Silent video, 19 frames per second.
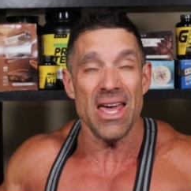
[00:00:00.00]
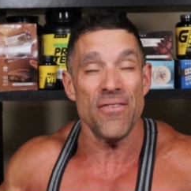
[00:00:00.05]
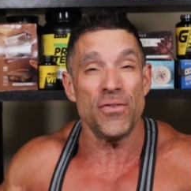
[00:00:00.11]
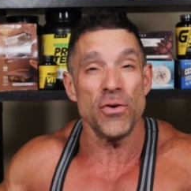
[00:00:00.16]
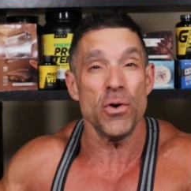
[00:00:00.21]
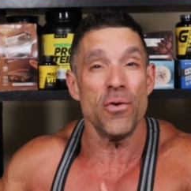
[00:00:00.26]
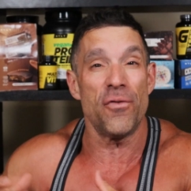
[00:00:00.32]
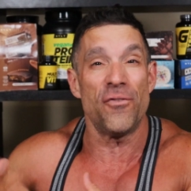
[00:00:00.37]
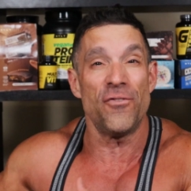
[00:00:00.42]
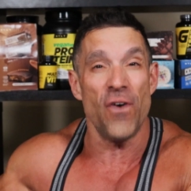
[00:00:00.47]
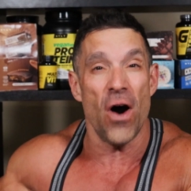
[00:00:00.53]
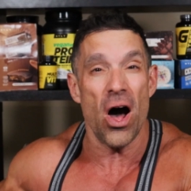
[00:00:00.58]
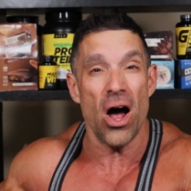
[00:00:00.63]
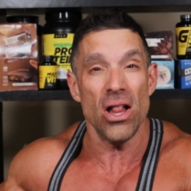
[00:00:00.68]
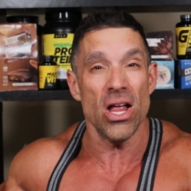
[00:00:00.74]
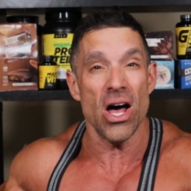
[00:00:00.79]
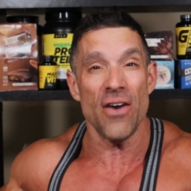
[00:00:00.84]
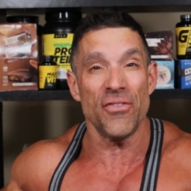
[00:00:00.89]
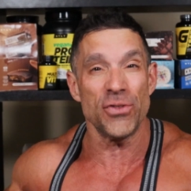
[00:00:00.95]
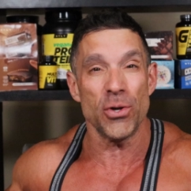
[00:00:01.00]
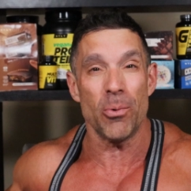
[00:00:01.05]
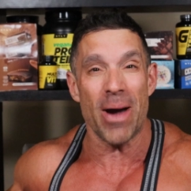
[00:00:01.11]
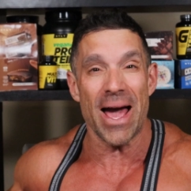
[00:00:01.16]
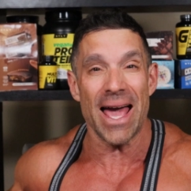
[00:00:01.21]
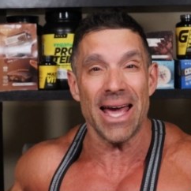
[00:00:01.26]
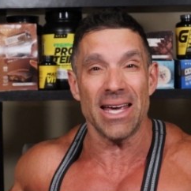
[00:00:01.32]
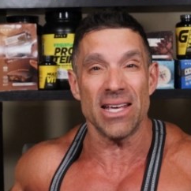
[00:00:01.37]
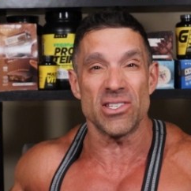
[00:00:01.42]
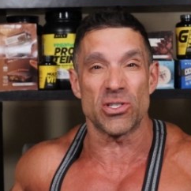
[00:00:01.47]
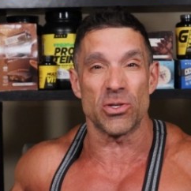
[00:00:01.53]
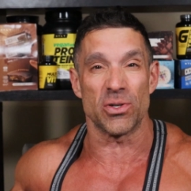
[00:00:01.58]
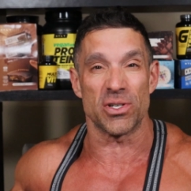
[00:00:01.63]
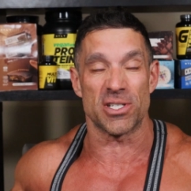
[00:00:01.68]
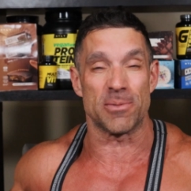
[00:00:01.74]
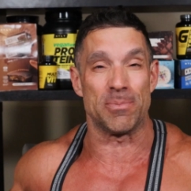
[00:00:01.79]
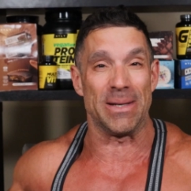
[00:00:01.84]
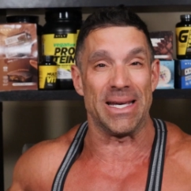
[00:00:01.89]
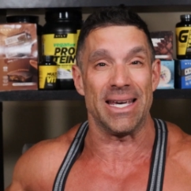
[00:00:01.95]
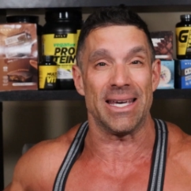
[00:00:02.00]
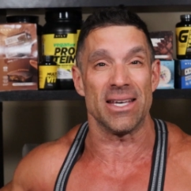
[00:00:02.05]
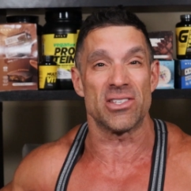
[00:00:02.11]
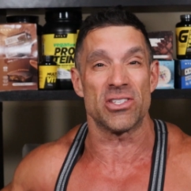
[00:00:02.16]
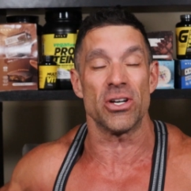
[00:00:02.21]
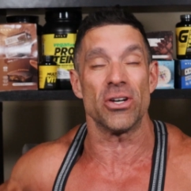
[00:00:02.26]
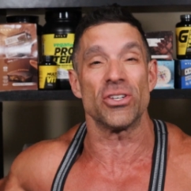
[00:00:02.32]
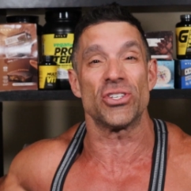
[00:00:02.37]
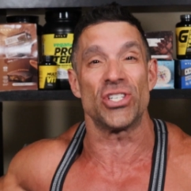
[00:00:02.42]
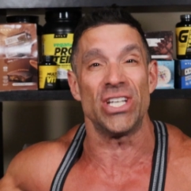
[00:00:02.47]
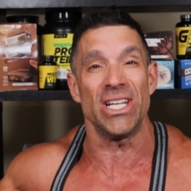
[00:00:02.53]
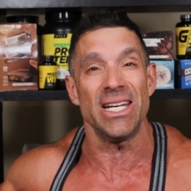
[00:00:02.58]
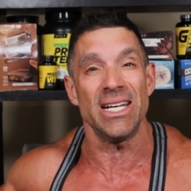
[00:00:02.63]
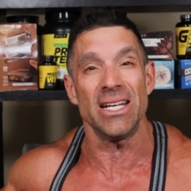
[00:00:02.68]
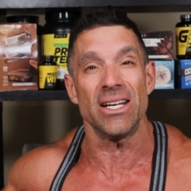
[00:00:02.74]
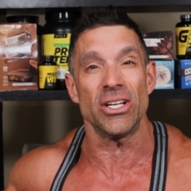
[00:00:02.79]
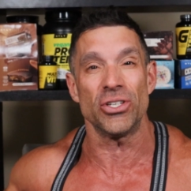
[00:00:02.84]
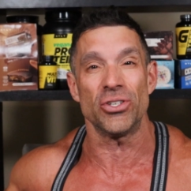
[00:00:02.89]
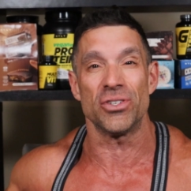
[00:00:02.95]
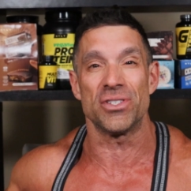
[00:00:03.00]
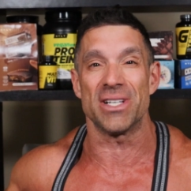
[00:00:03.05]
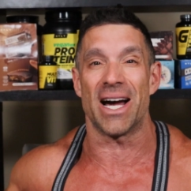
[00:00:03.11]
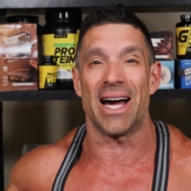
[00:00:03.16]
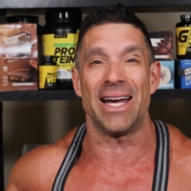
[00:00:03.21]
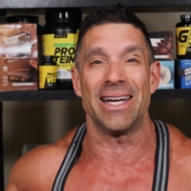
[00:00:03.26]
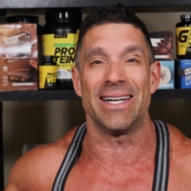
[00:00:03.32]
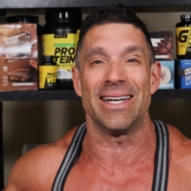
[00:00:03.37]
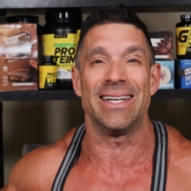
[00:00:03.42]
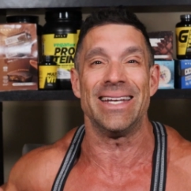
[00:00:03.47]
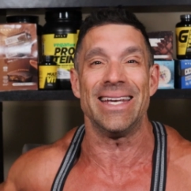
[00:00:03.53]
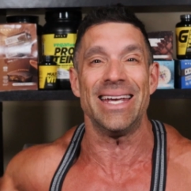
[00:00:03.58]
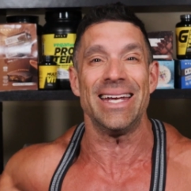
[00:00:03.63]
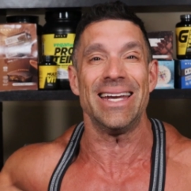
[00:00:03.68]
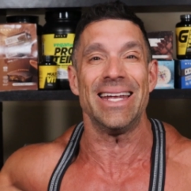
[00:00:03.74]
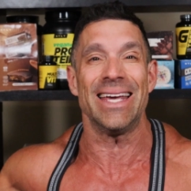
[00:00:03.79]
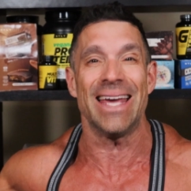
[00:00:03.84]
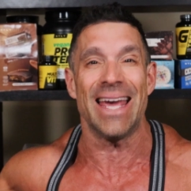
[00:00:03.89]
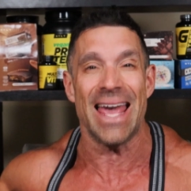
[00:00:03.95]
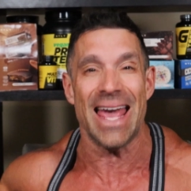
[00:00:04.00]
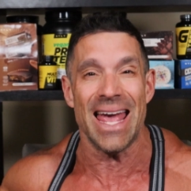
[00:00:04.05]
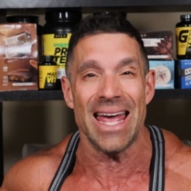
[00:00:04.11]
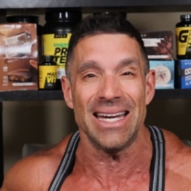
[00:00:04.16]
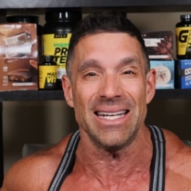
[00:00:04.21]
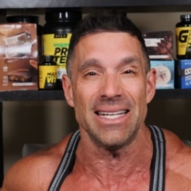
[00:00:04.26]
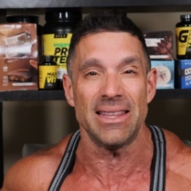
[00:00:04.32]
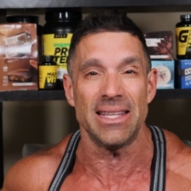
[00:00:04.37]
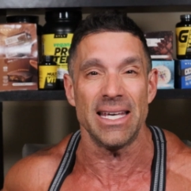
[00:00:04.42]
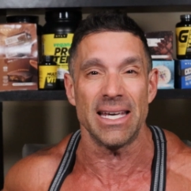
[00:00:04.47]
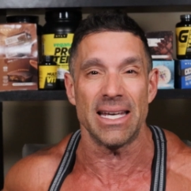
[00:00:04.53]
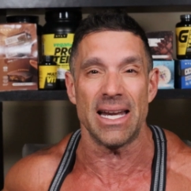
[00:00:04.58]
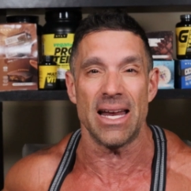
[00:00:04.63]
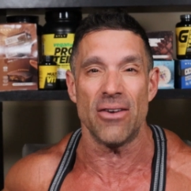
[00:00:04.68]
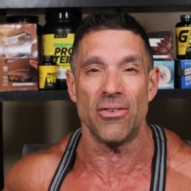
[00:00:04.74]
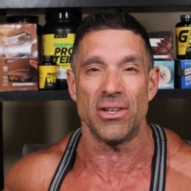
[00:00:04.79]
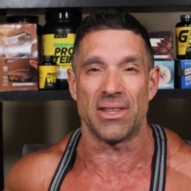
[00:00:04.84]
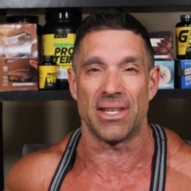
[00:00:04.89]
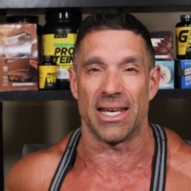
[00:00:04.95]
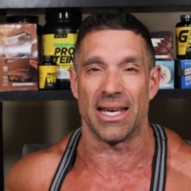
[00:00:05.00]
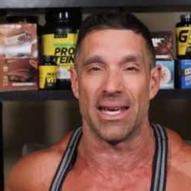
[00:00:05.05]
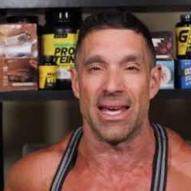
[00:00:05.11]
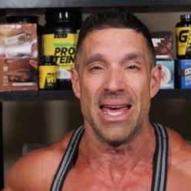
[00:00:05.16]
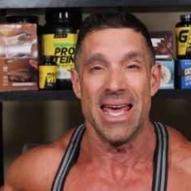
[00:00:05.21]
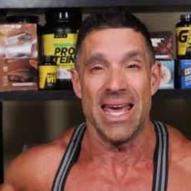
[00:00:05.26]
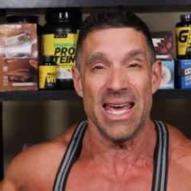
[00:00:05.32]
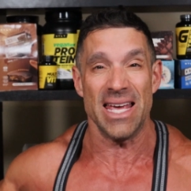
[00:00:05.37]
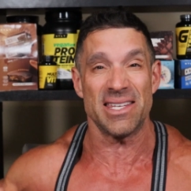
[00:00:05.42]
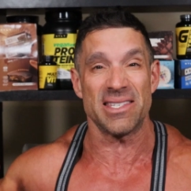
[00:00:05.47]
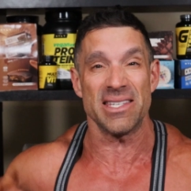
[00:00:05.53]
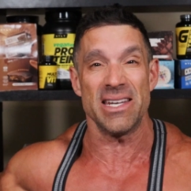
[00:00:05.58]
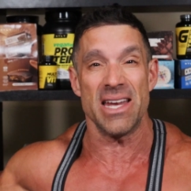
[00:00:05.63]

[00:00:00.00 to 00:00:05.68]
If you fall off the wagon, so to speak, and start cheating on your diet and eating anything and everything, it's